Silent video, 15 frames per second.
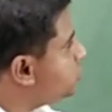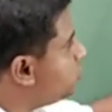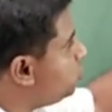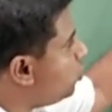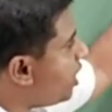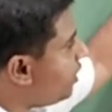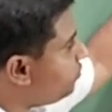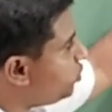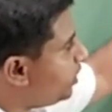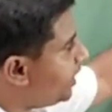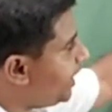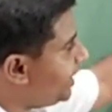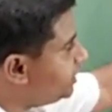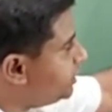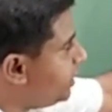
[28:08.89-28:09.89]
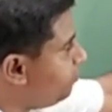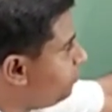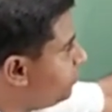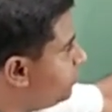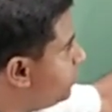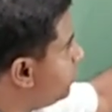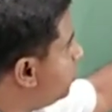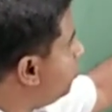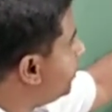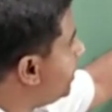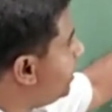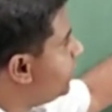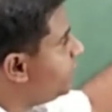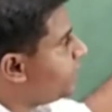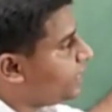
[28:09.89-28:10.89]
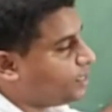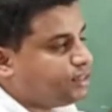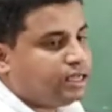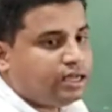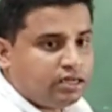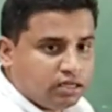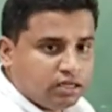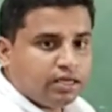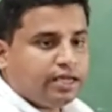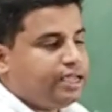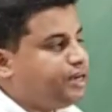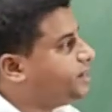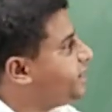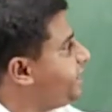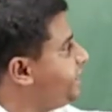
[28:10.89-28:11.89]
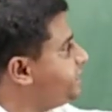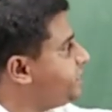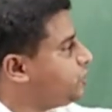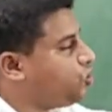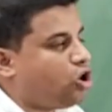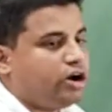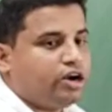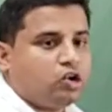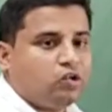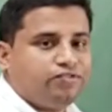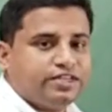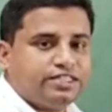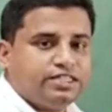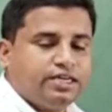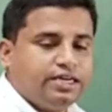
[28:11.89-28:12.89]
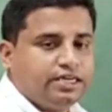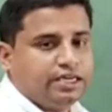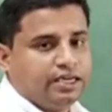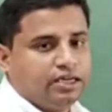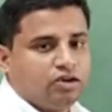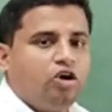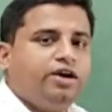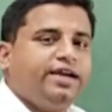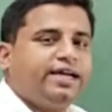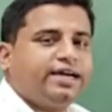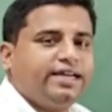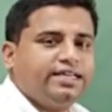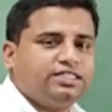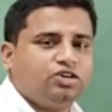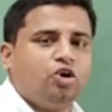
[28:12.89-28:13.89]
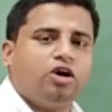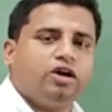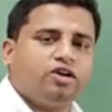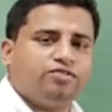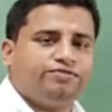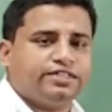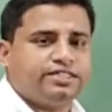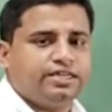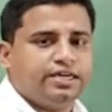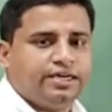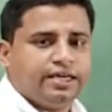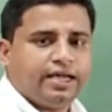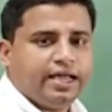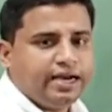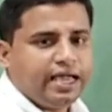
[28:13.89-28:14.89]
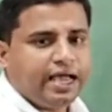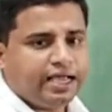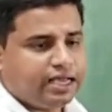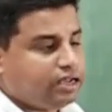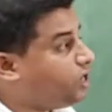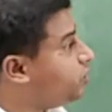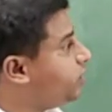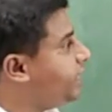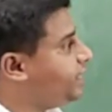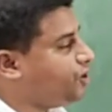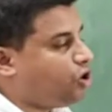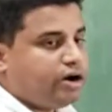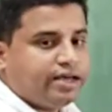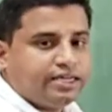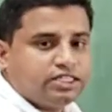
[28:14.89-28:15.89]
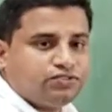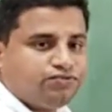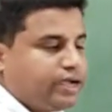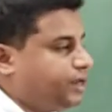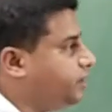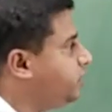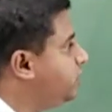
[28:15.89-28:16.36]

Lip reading: You have to arrange them, okay, in the increasing order of acidity or decreasing order of acidity. Any order is fine.